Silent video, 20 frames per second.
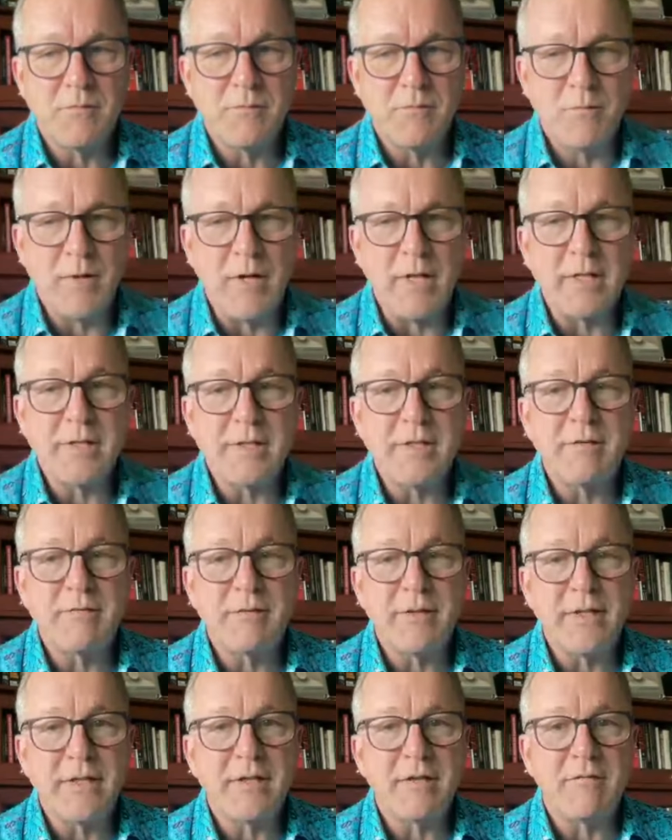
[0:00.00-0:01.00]

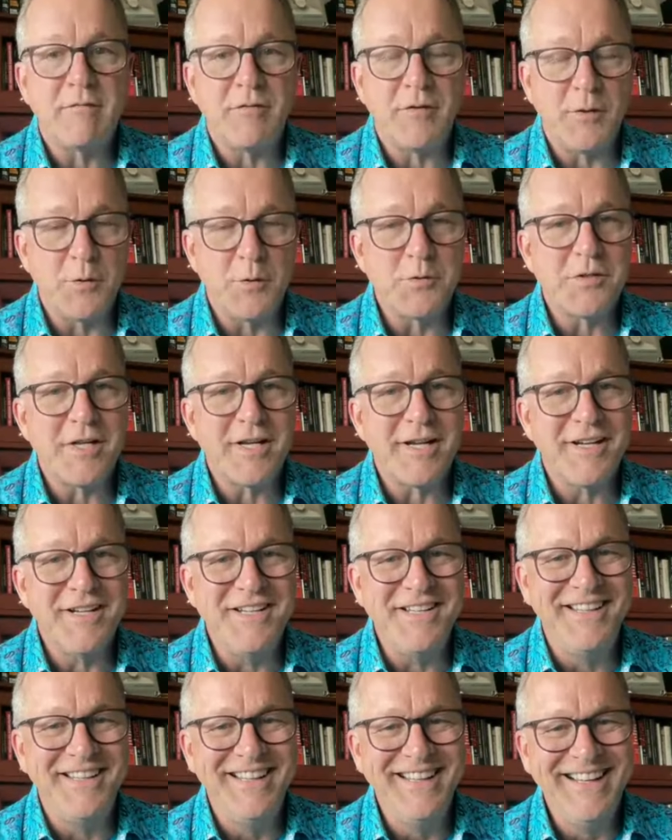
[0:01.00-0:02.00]
relatively confusing
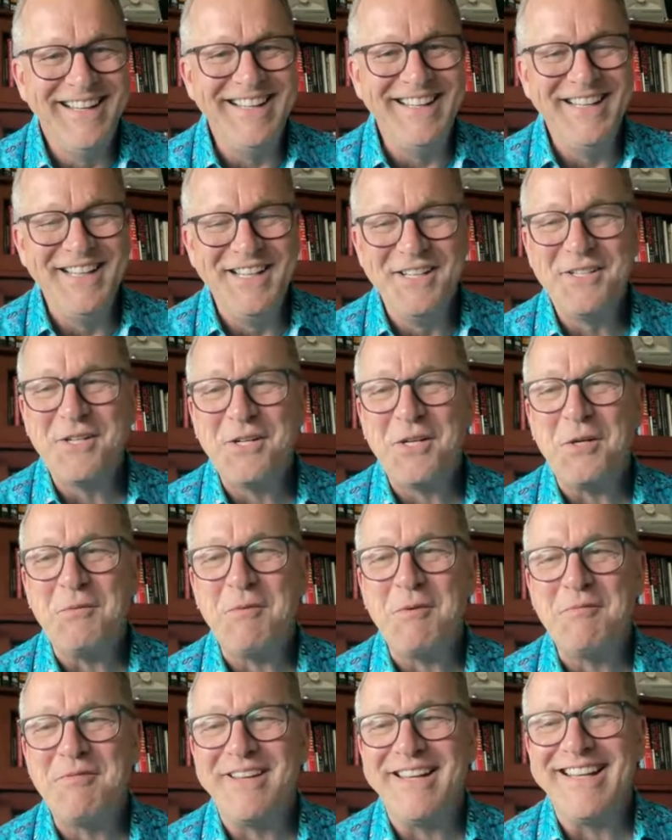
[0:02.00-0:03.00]
to human
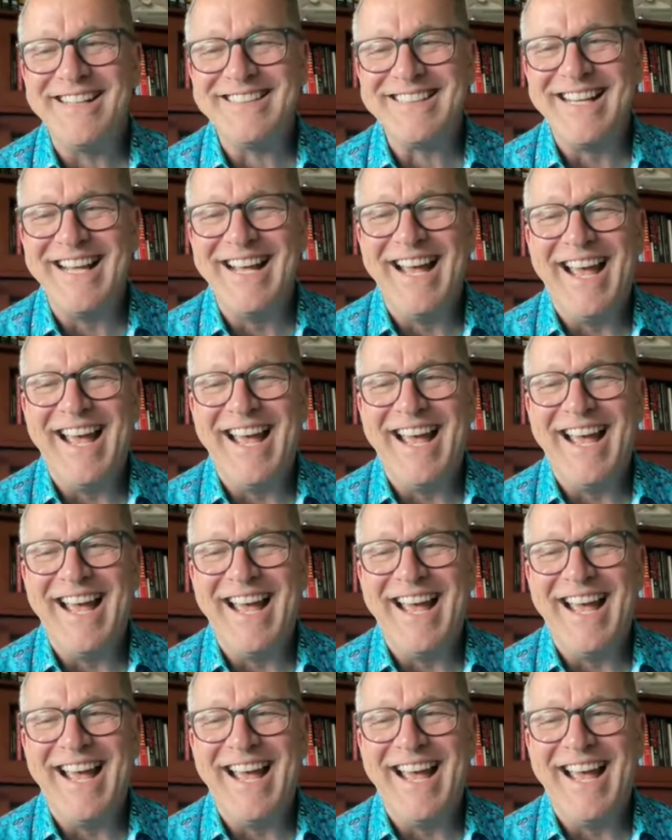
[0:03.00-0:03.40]
beings.